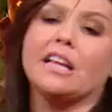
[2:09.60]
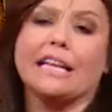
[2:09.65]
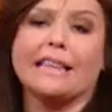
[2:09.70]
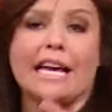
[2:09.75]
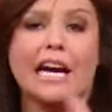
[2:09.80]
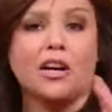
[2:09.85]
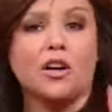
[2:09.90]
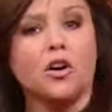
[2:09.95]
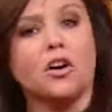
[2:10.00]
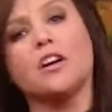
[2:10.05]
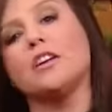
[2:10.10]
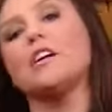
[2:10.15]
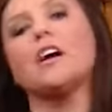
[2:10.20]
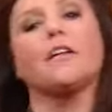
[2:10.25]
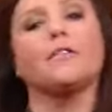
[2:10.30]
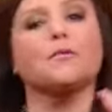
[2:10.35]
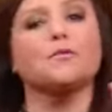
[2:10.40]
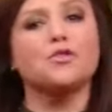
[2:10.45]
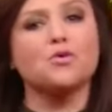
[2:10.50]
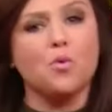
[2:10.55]
let that cook
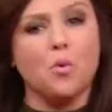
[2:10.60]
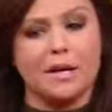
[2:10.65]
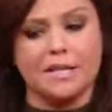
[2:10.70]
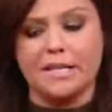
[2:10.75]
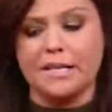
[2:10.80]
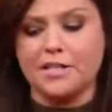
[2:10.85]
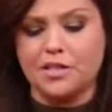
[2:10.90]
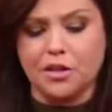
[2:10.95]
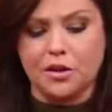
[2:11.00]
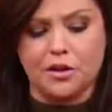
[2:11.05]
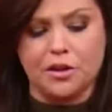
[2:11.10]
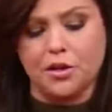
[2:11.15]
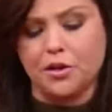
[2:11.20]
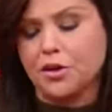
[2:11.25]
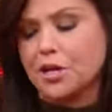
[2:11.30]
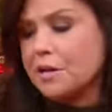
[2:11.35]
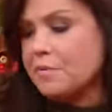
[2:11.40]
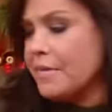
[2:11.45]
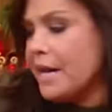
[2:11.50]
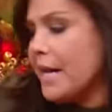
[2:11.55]
another 20 to
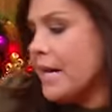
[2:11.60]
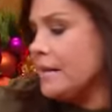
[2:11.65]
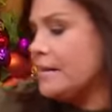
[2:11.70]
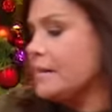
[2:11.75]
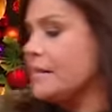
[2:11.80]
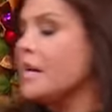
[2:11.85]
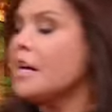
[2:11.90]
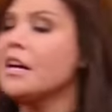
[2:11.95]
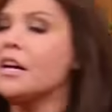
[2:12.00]
30 minutes